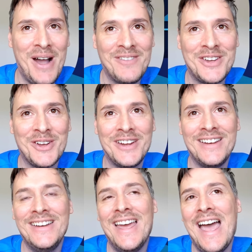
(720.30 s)
what I've done,
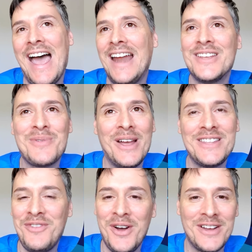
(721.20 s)
and I just wanted
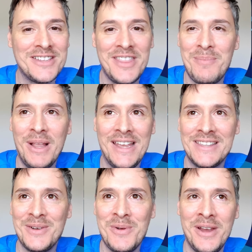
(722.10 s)
to focus on the
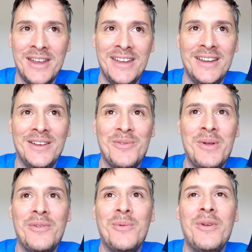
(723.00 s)
players that
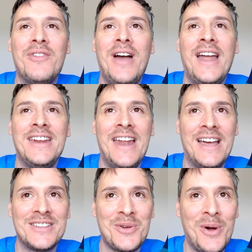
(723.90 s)
we've had in
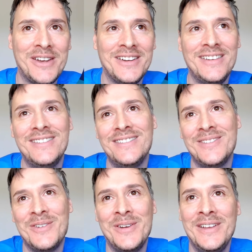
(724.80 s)
our squad and
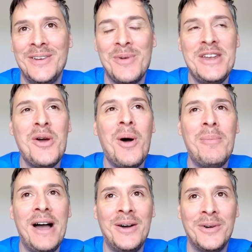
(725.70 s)
we know
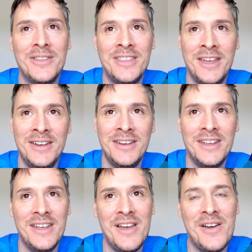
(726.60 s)
about, then
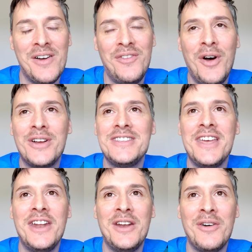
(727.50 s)

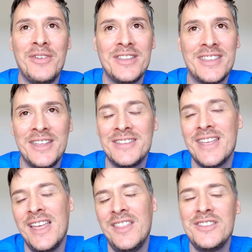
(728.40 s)
focusing on others.
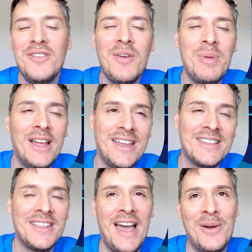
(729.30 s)
There's other
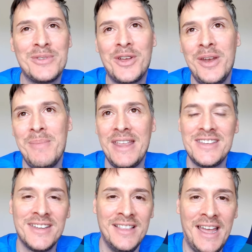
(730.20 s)
players that I was going to
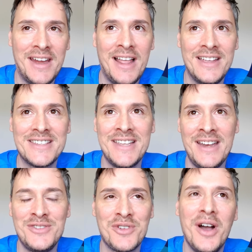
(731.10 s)
mention like
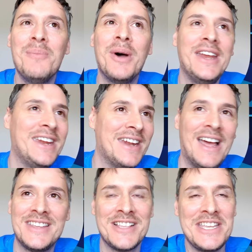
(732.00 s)
Alexandro, but he didn't
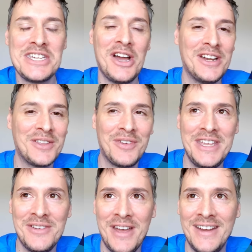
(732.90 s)
actually join us for
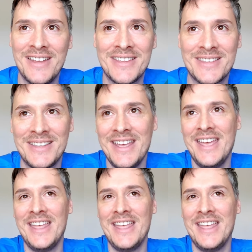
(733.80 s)
Juventus.